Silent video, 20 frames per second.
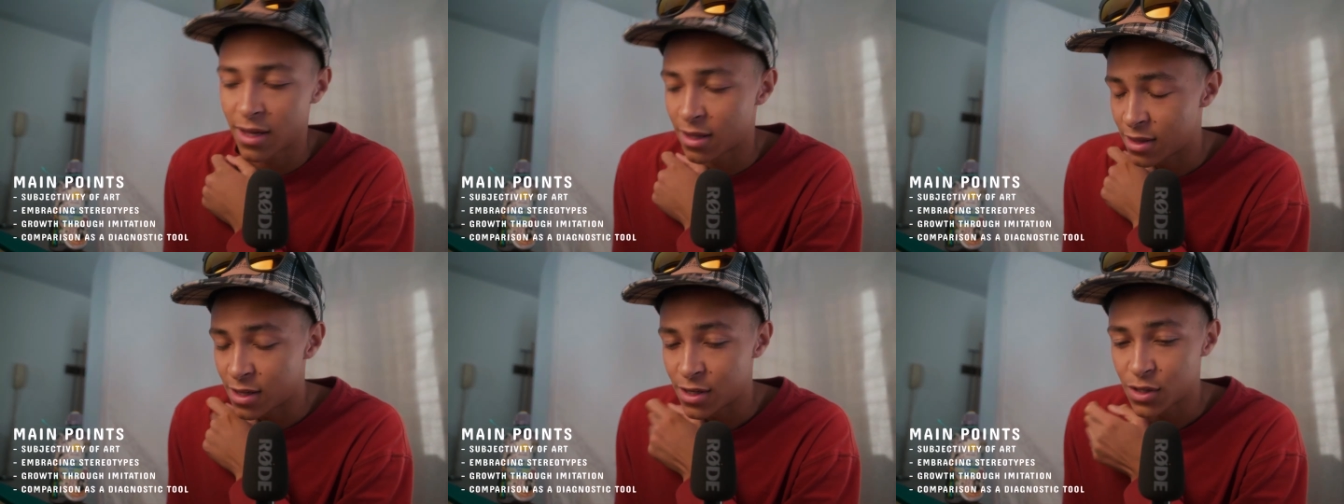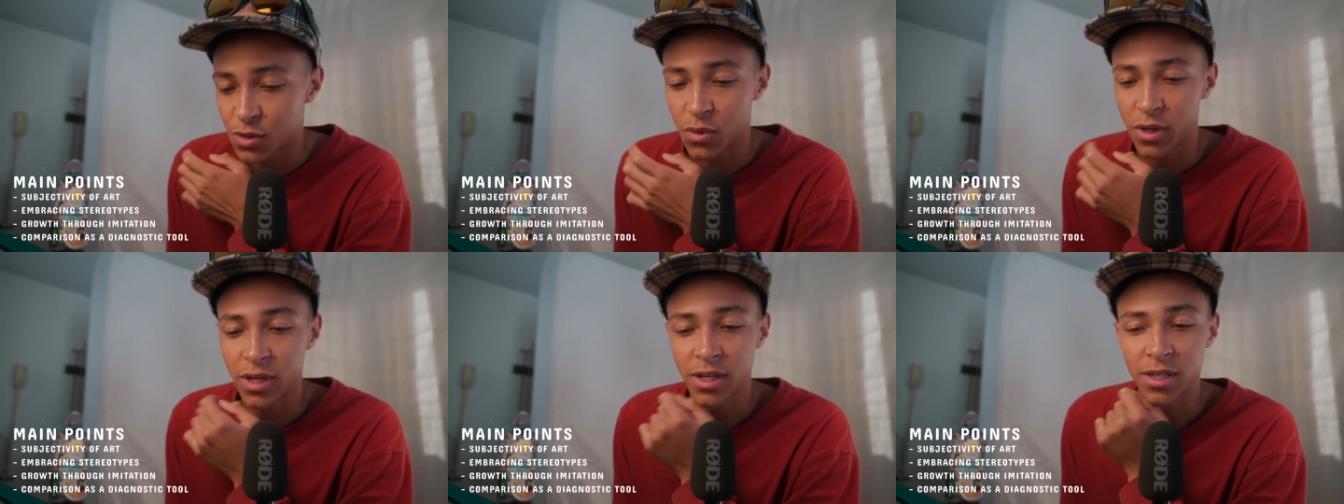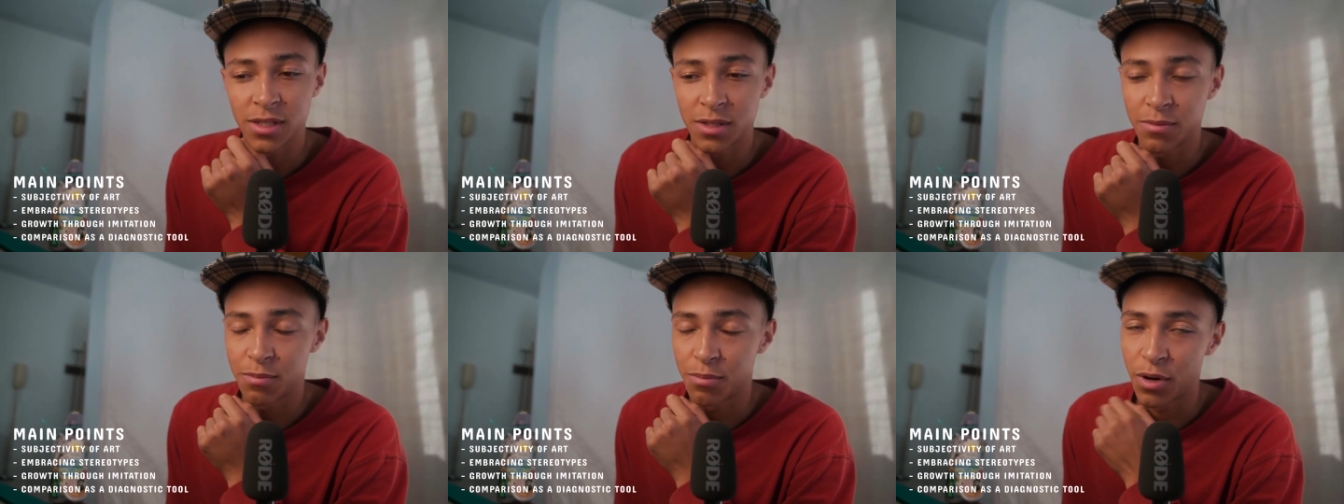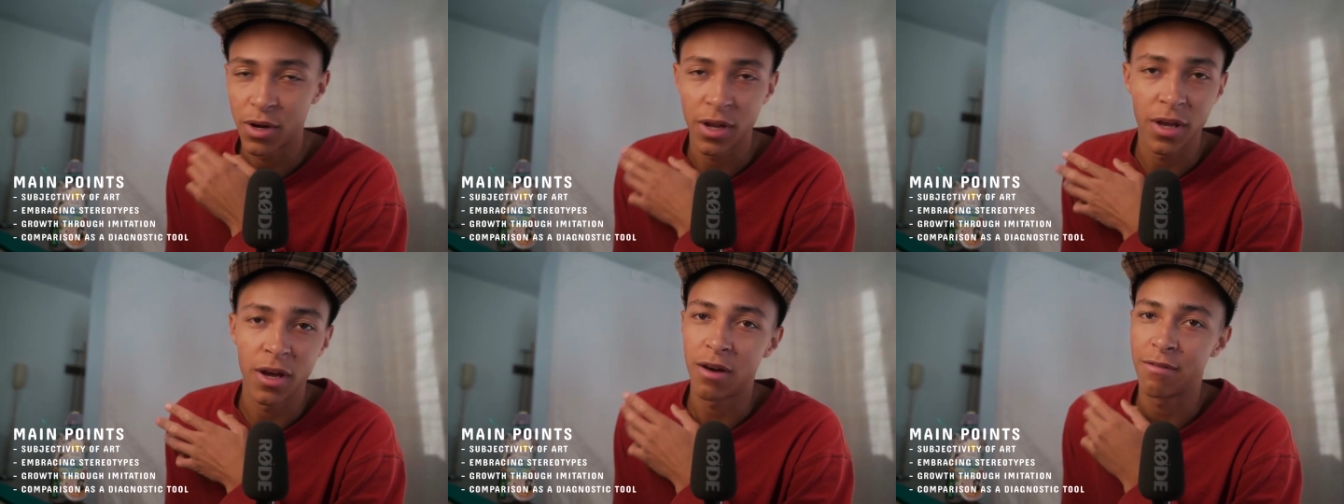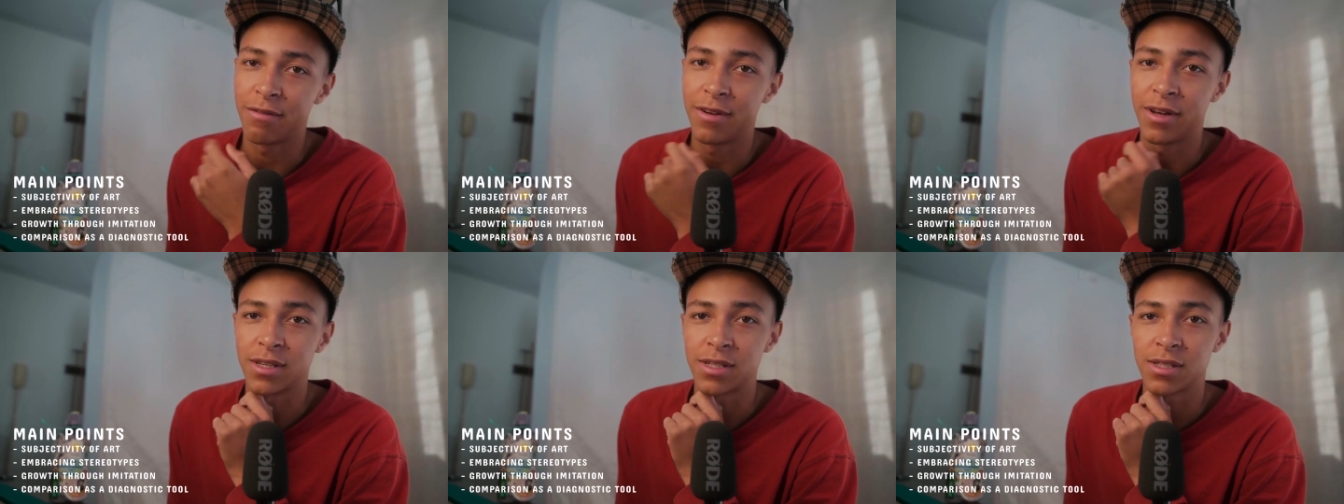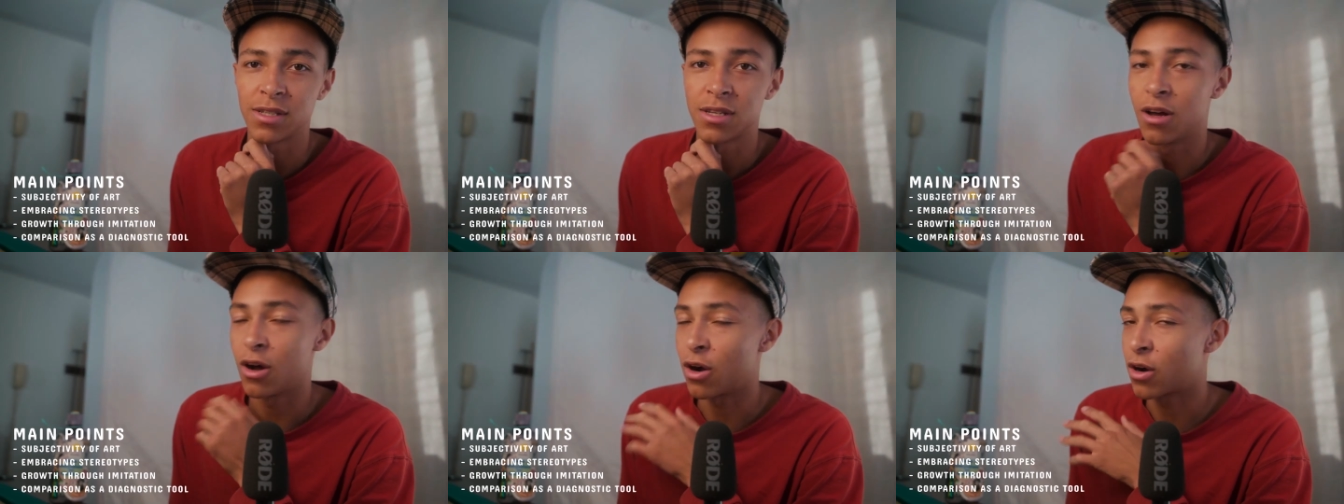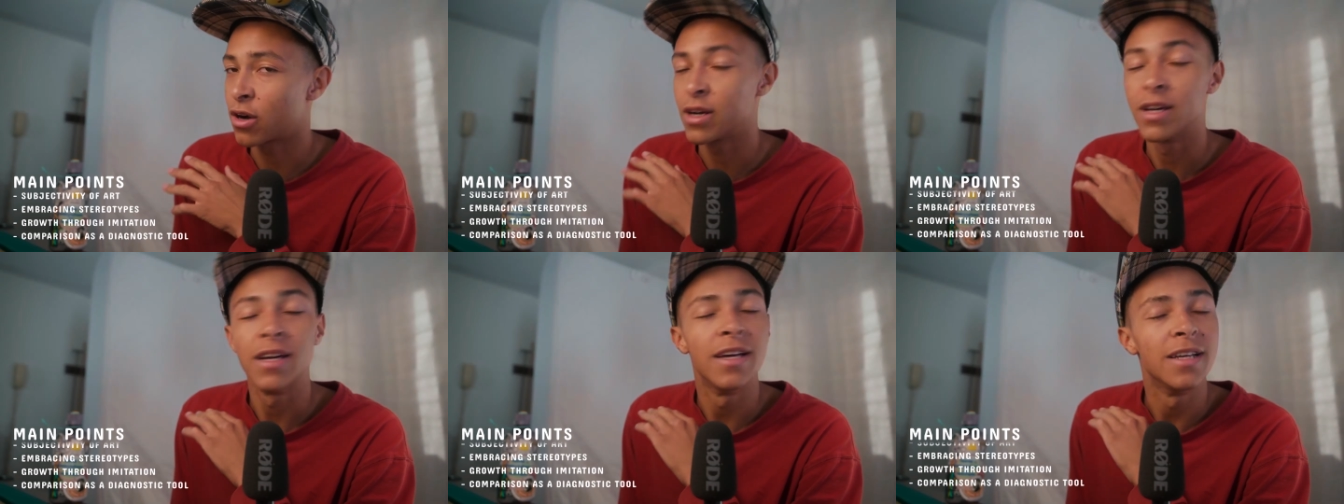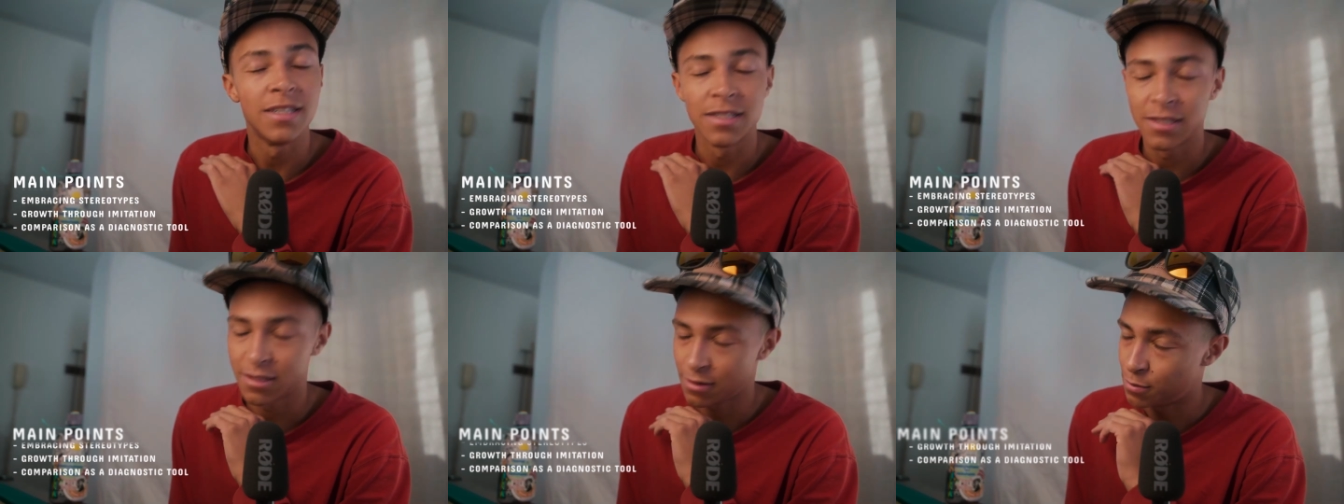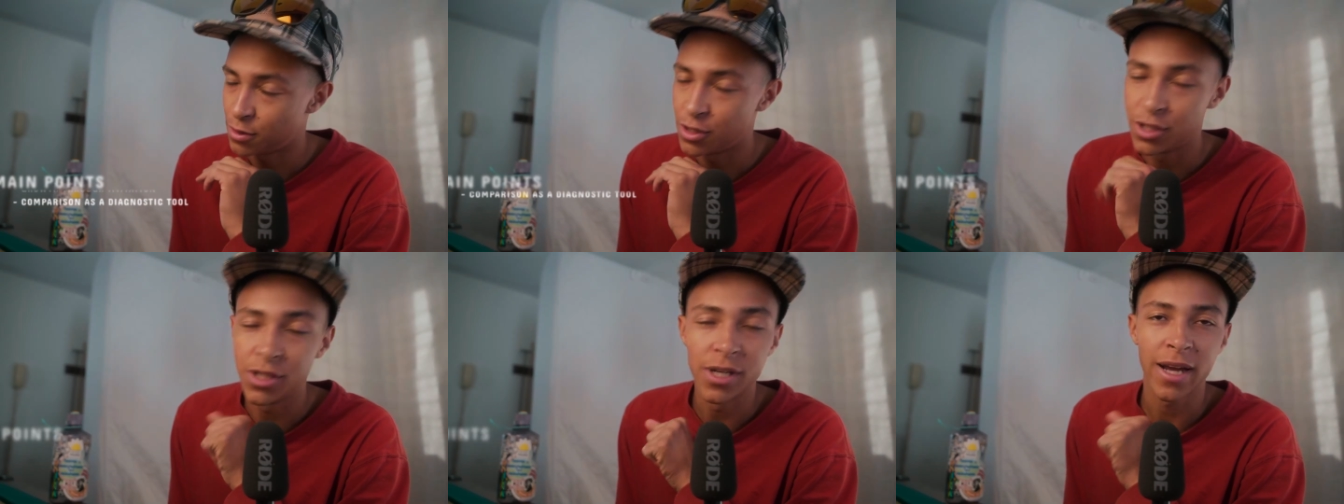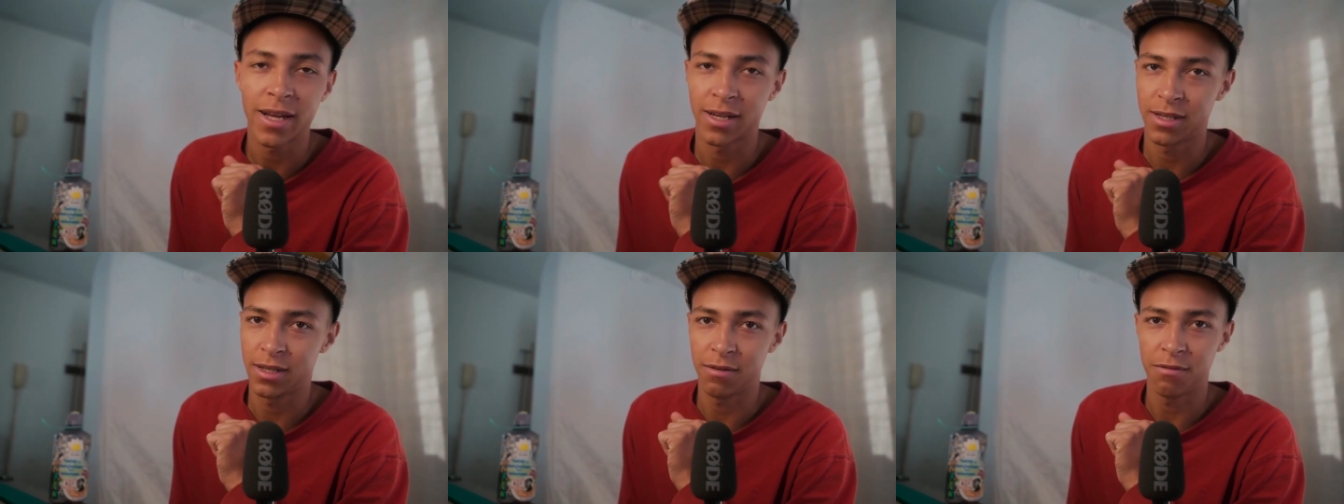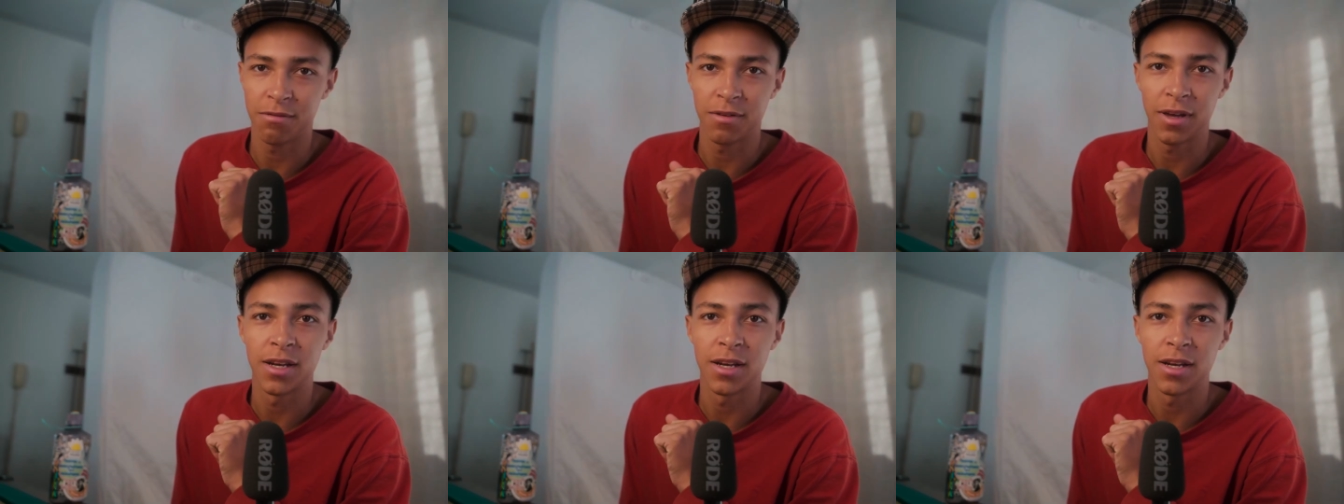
This one is pretty obvious. Art is subjective.